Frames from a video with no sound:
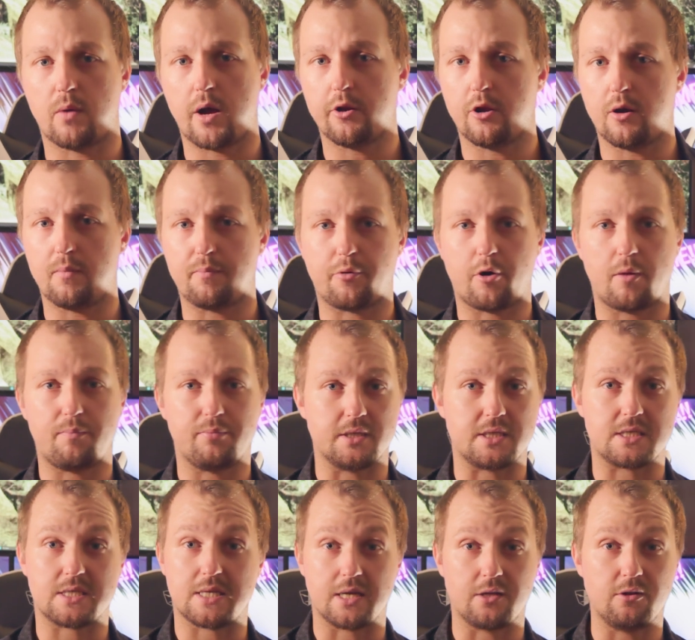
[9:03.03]
might not
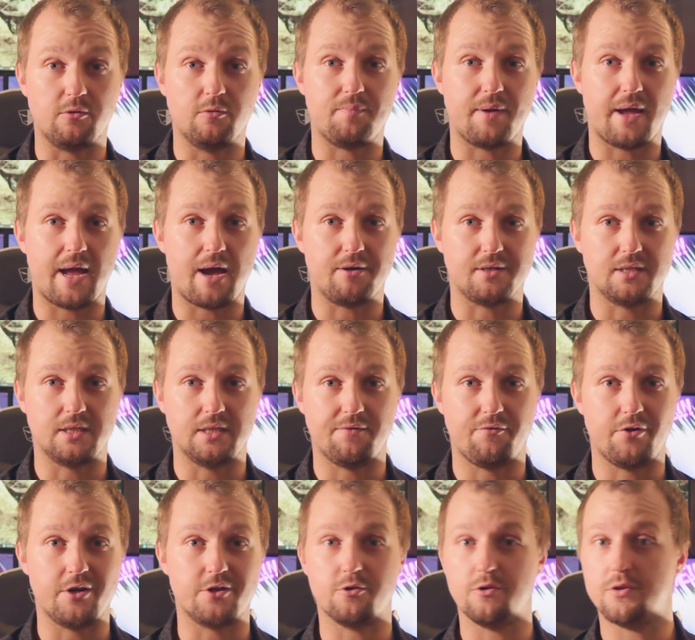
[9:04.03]
properly signal power
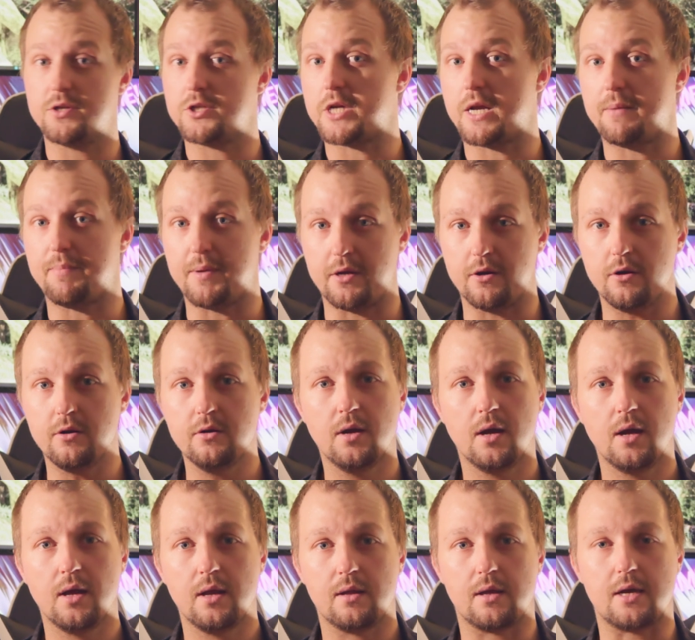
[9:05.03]
delivery to the GPU,